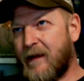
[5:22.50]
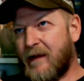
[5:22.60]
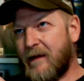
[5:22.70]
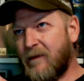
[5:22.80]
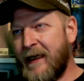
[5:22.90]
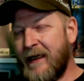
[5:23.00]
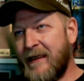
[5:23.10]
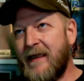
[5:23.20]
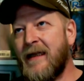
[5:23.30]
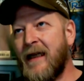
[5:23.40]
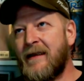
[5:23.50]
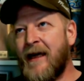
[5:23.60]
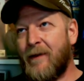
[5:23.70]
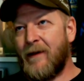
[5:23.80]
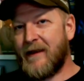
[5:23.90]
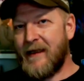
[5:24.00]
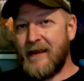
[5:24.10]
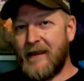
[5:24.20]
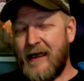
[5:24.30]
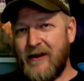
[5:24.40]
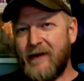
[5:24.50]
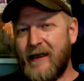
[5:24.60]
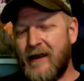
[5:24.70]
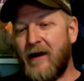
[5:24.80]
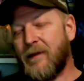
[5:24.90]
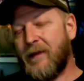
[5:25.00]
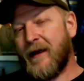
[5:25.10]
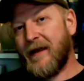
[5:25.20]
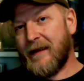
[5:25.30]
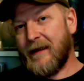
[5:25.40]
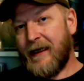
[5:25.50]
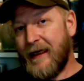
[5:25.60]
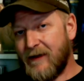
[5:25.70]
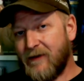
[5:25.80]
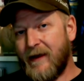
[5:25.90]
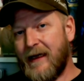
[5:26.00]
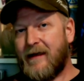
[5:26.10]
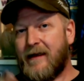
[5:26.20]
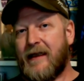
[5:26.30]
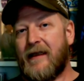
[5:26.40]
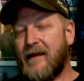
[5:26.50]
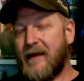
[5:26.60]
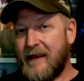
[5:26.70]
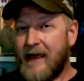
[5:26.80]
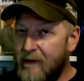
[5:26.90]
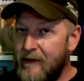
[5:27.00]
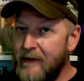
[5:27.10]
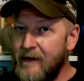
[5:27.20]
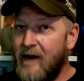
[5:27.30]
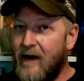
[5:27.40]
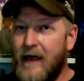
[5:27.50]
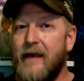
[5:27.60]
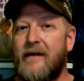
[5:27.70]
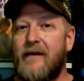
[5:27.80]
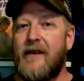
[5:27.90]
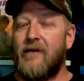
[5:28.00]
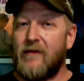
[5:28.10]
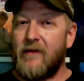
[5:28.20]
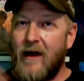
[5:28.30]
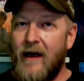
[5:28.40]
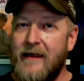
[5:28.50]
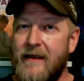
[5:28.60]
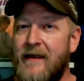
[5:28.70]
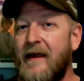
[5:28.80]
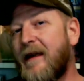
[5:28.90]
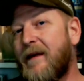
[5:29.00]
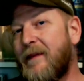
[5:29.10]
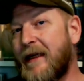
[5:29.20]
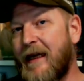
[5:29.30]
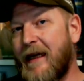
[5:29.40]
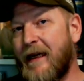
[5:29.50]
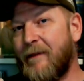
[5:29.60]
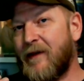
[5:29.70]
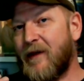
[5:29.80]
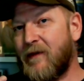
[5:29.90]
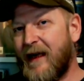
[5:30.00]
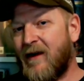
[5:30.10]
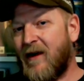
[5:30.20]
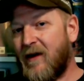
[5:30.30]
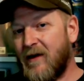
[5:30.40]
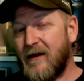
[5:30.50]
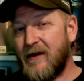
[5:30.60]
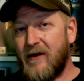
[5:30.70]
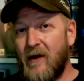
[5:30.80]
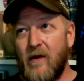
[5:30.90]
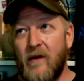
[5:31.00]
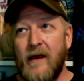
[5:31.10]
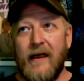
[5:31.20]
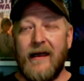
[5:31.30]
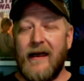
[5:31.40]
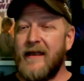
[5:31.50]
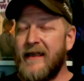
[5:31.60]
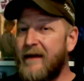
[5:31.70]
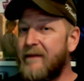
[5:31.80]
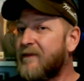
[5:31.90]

when he sees Glenn Talbot, says he's the Red Hulk, because in his reality, Glenn Talbot, not General Ross, became the Red Hulk. So, like I said,